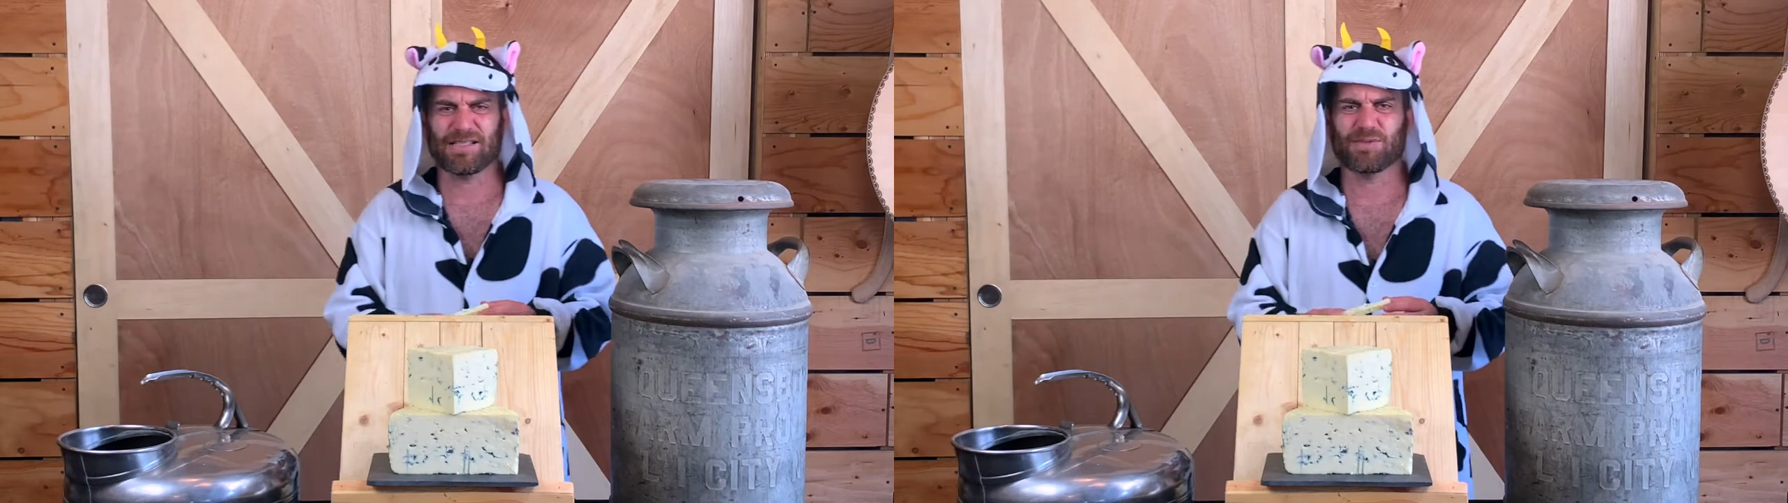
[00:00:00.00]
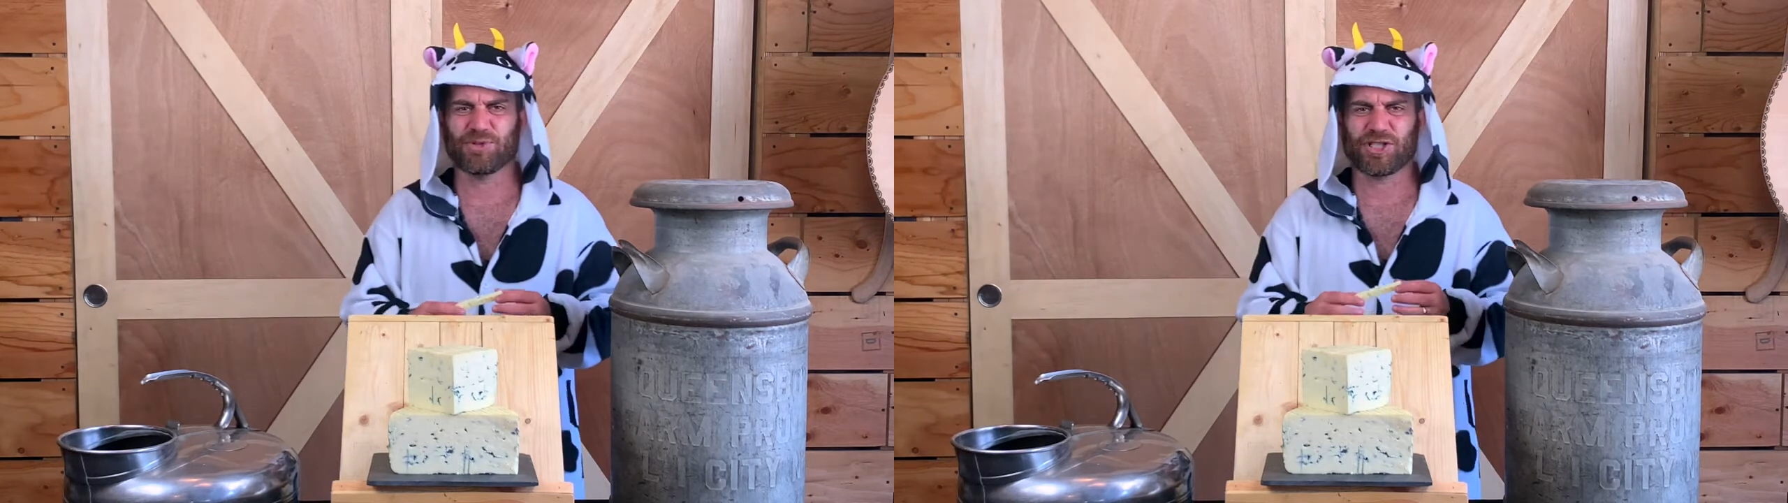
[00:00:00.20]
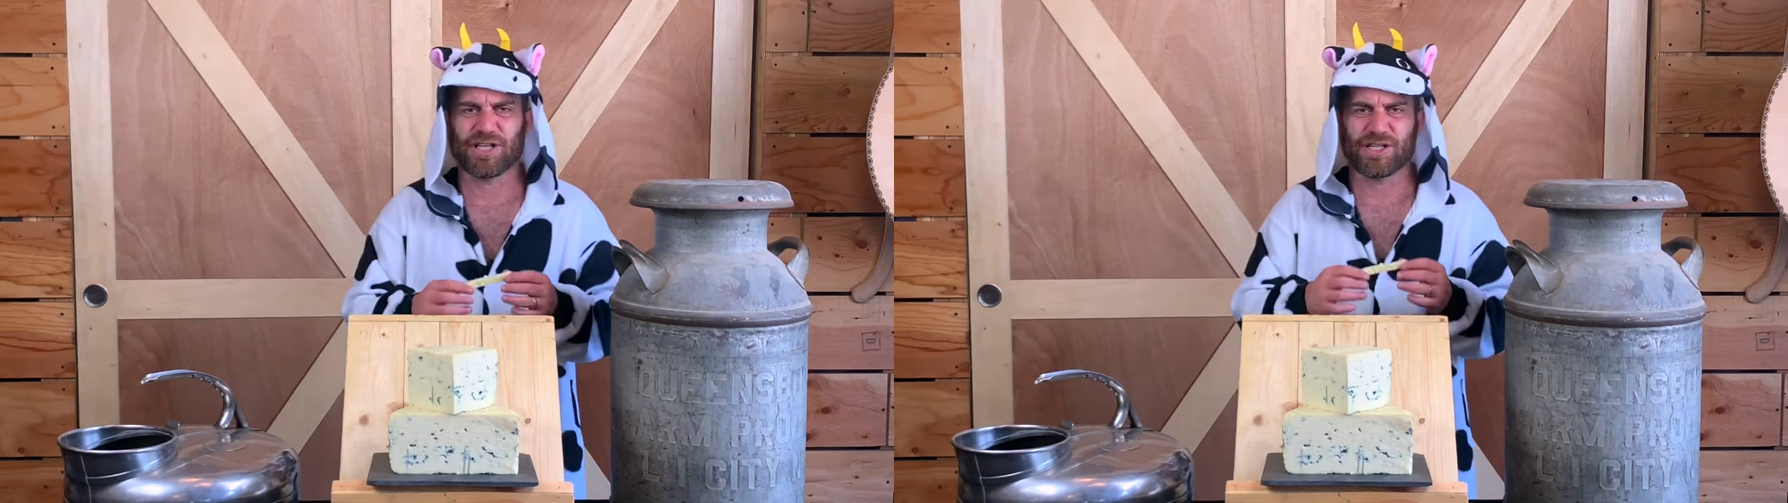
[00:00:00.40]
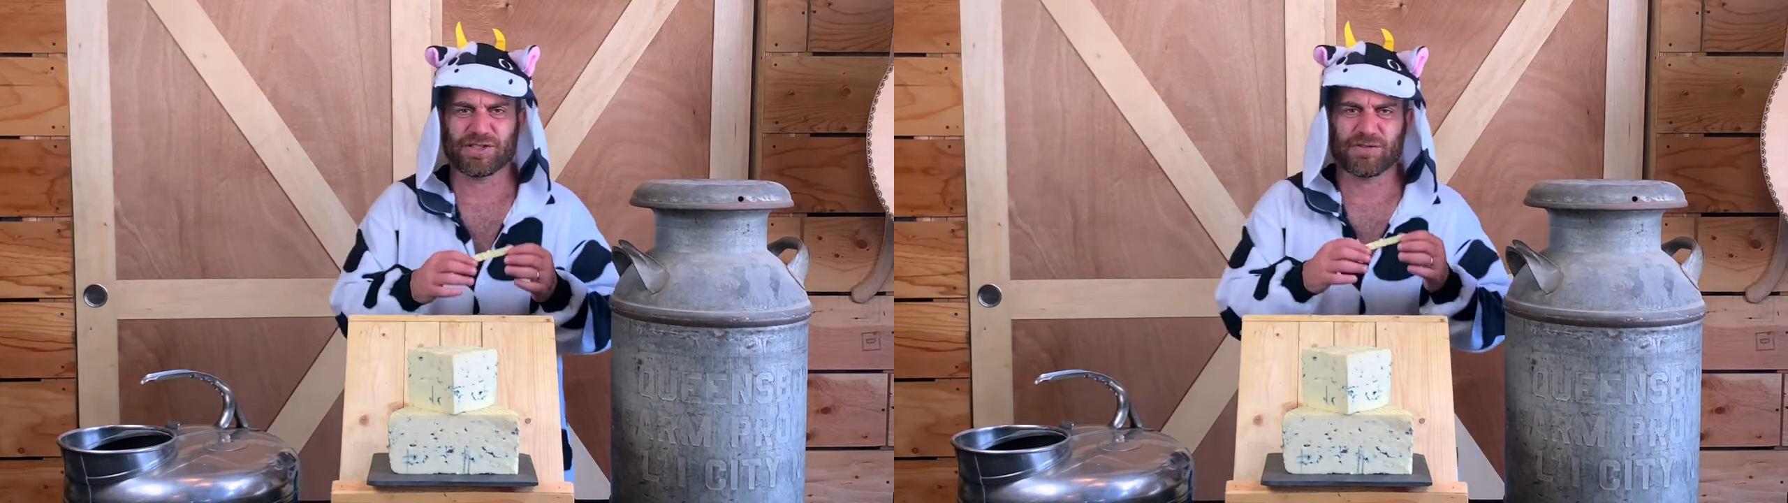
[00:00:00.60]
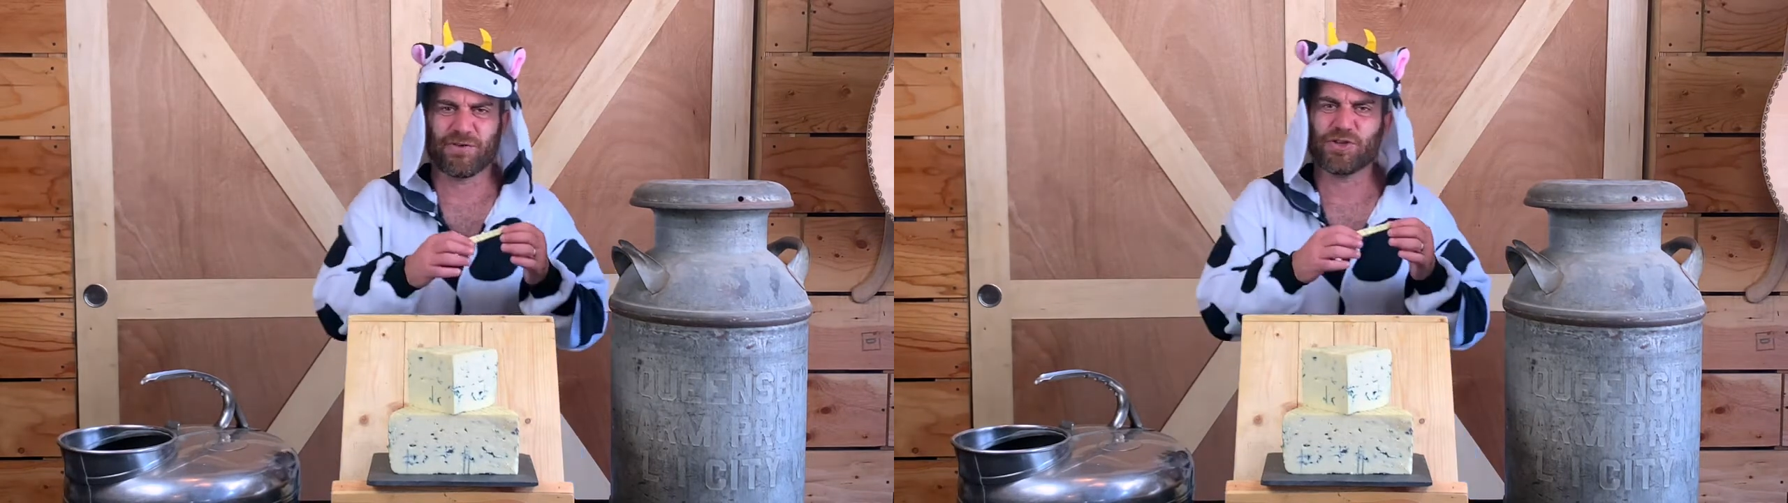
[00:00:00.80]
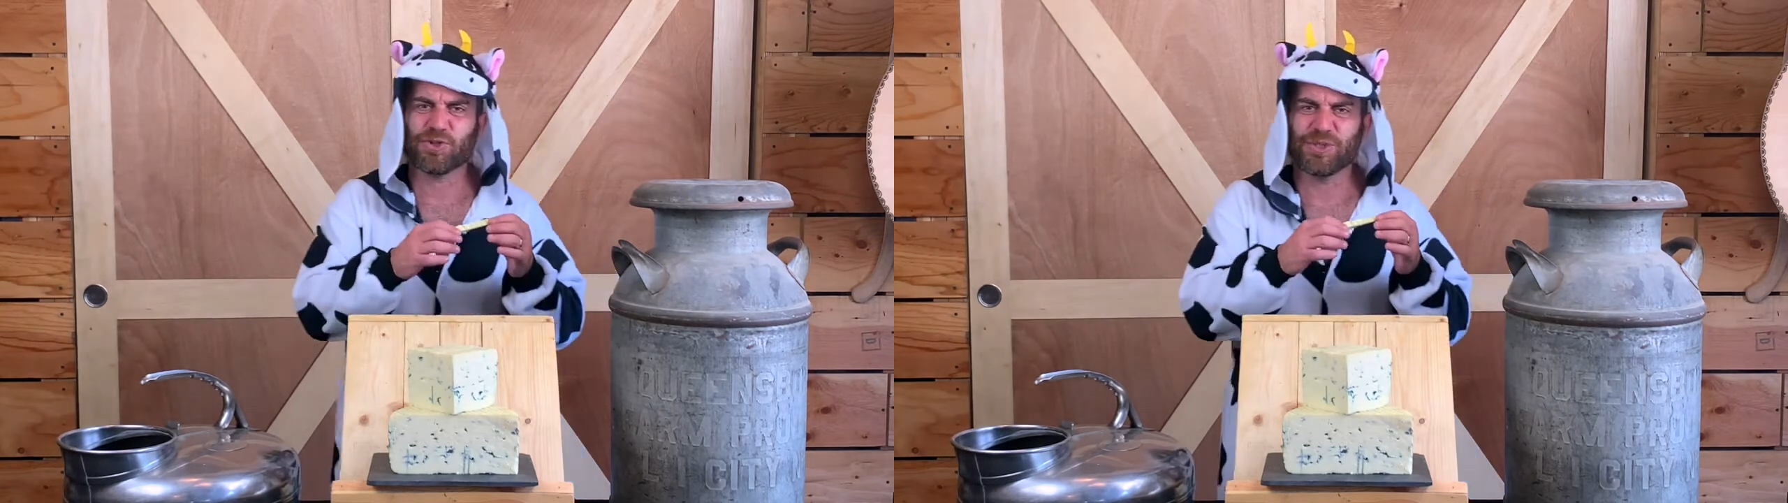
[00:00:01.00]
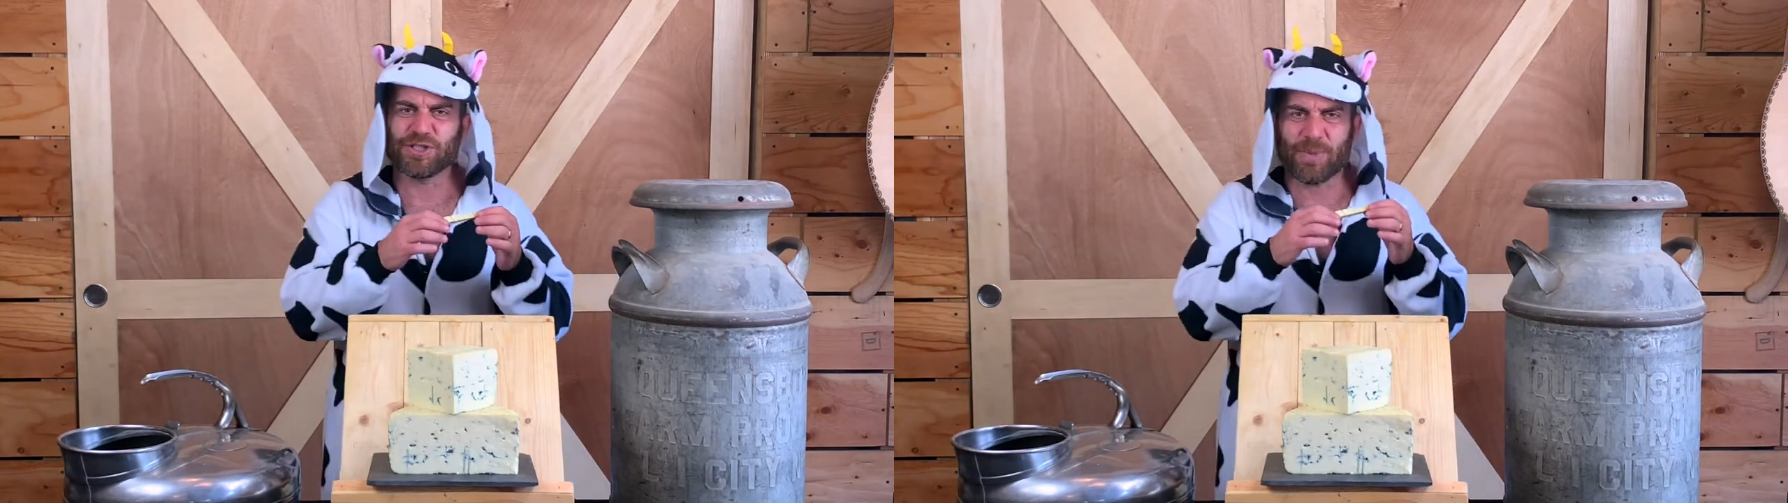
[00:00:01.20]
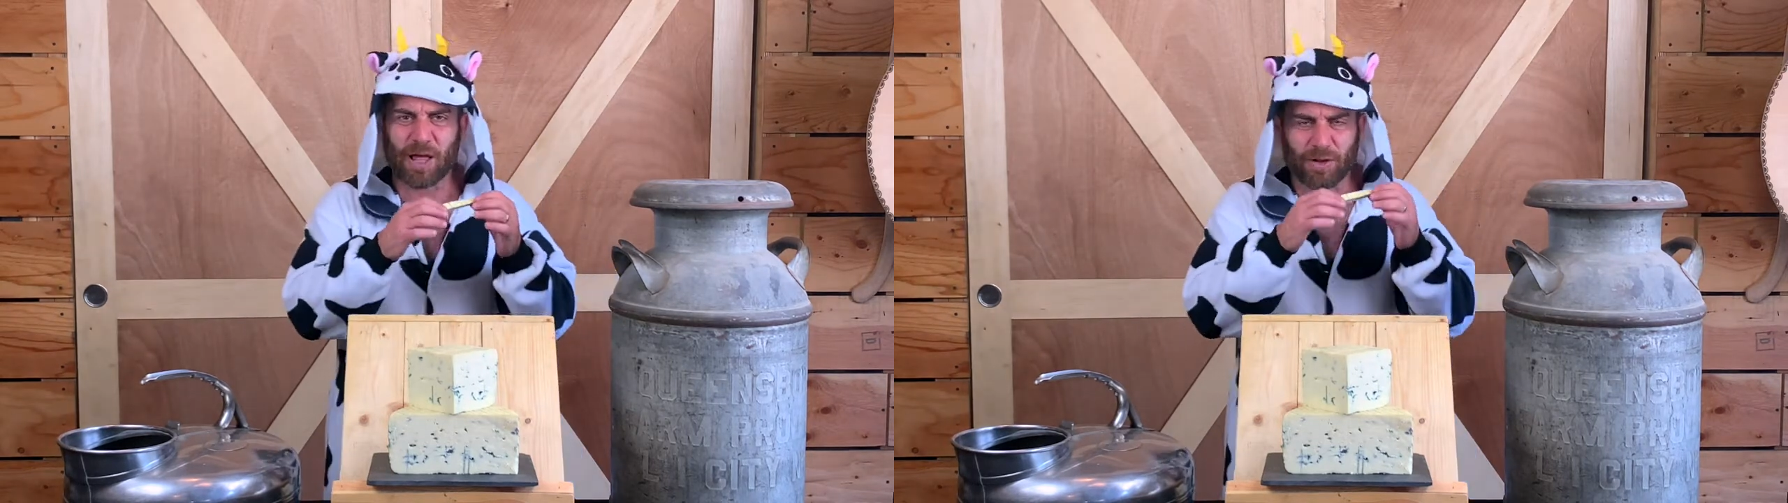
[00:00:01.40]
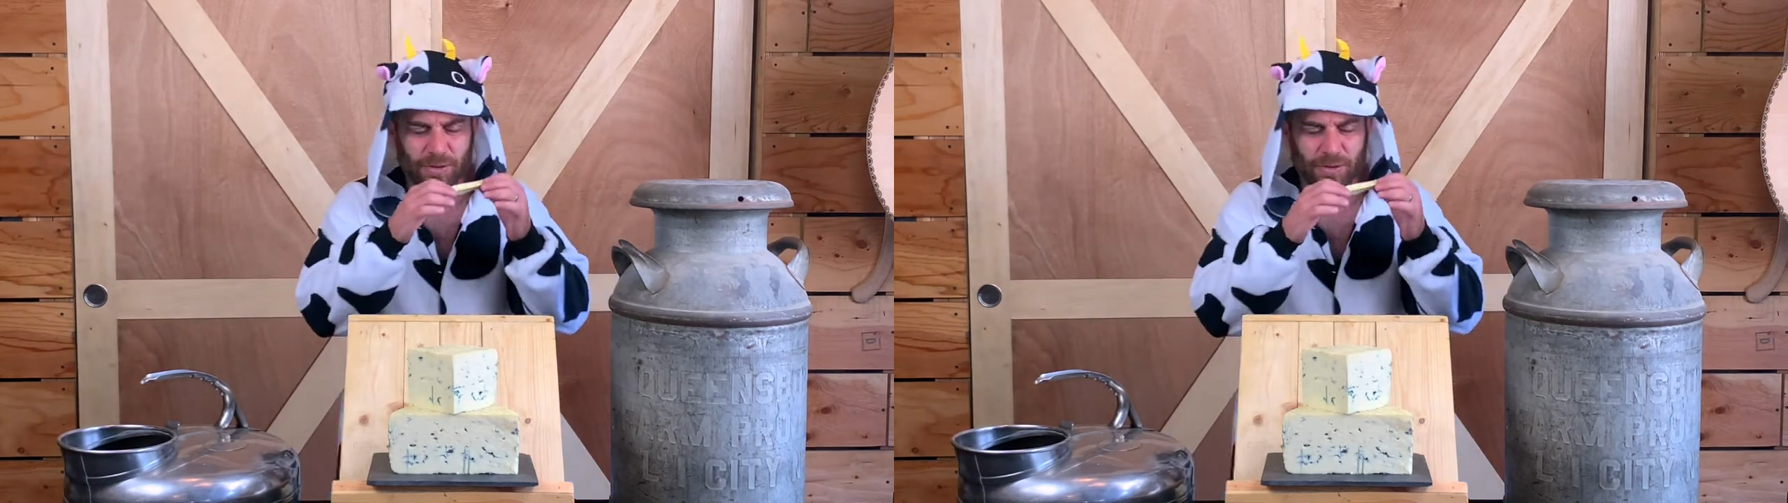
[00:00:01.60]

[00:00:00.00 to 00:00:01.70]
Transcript: some cheese. First we smell.